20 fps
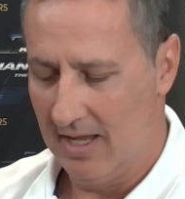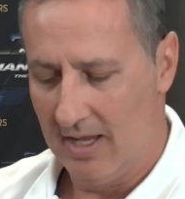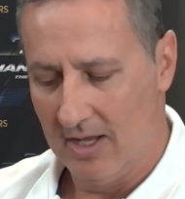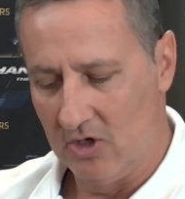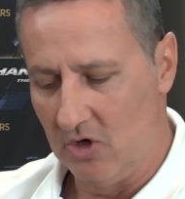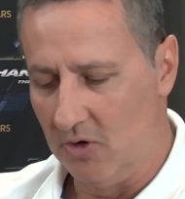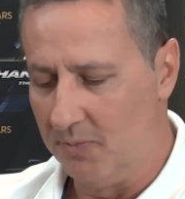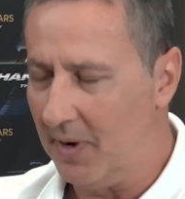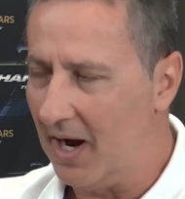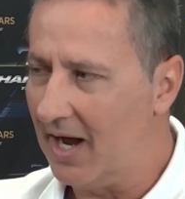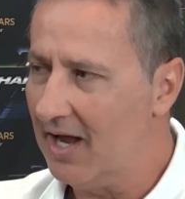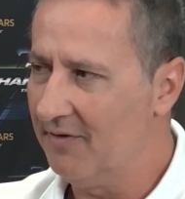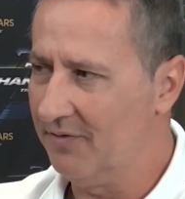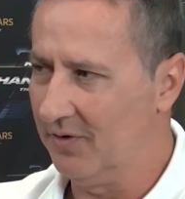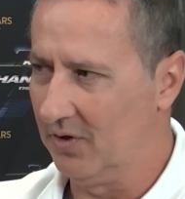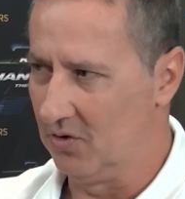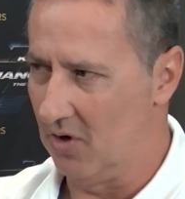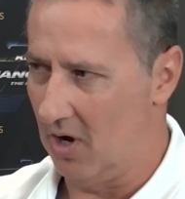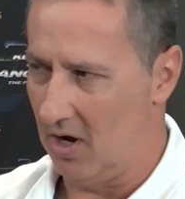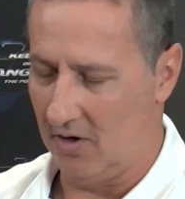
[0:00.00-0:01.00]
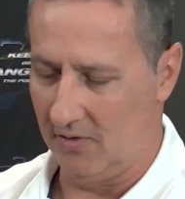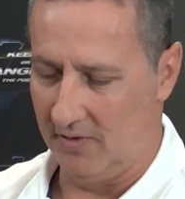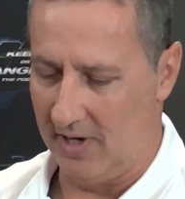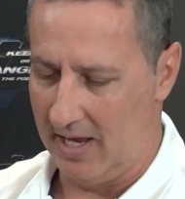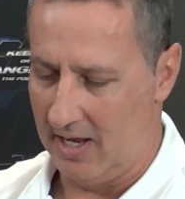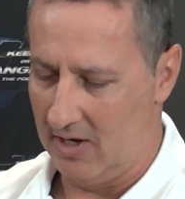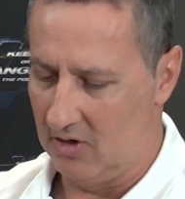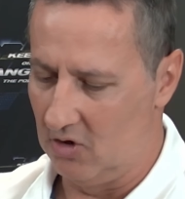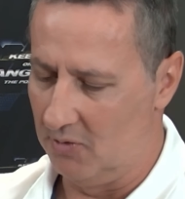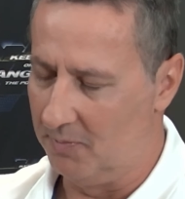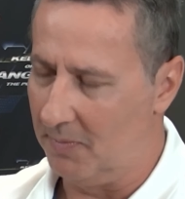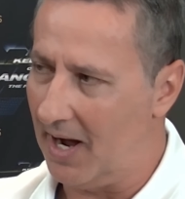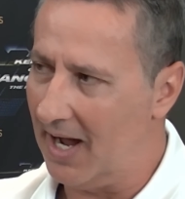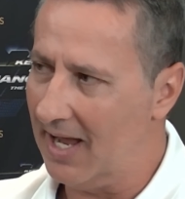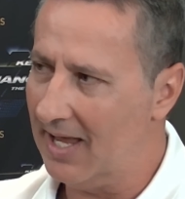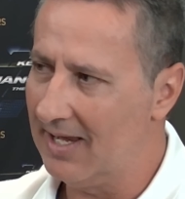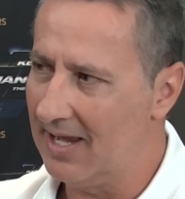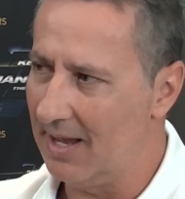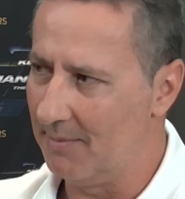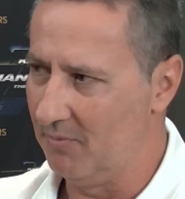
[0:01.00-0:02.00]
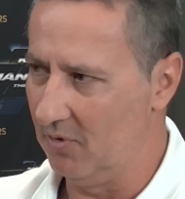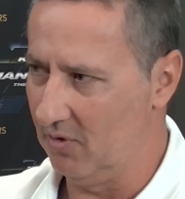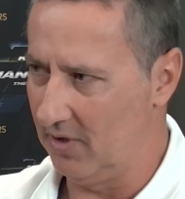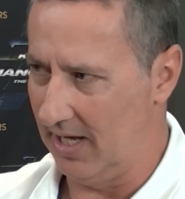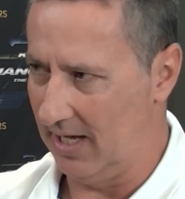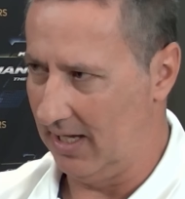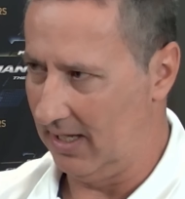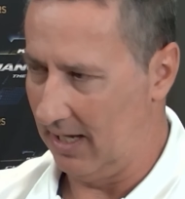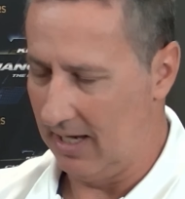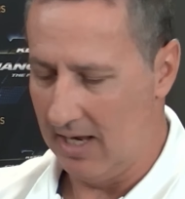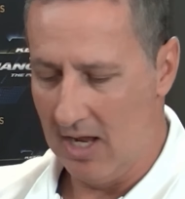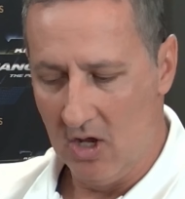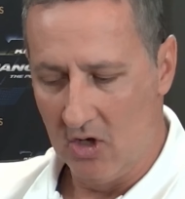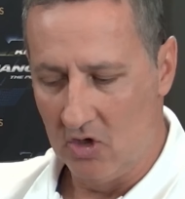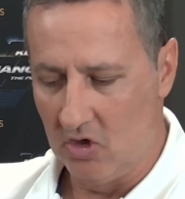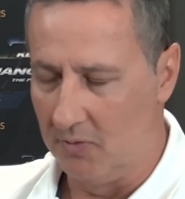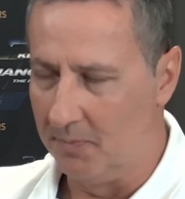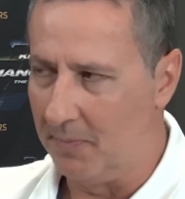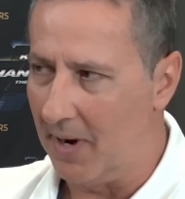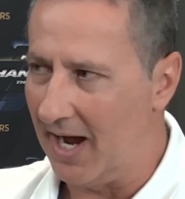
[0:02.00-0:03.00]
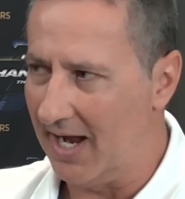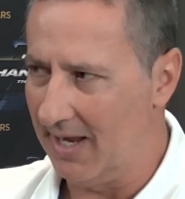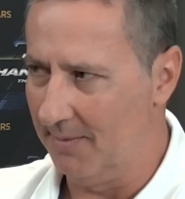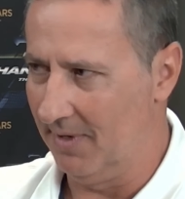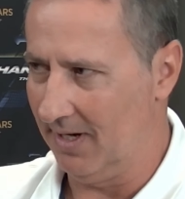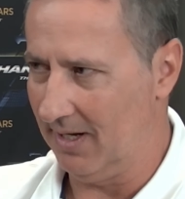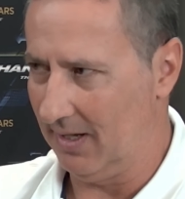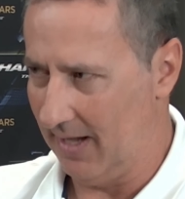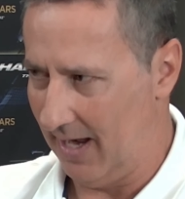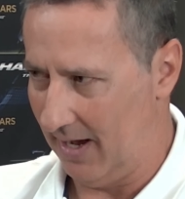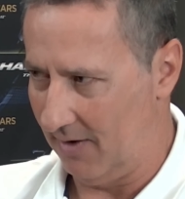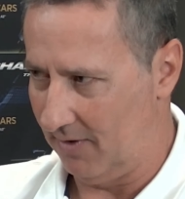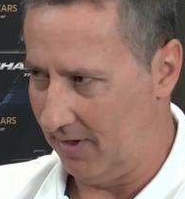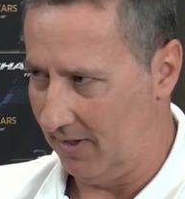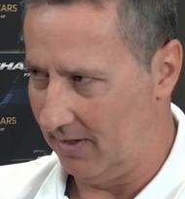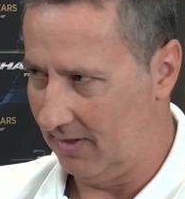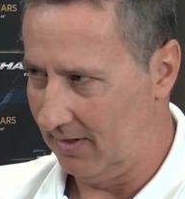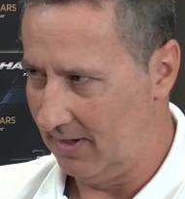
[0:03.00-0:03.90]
you buy a Ferrari, you buy a Lamborghini, you buy a McLaren.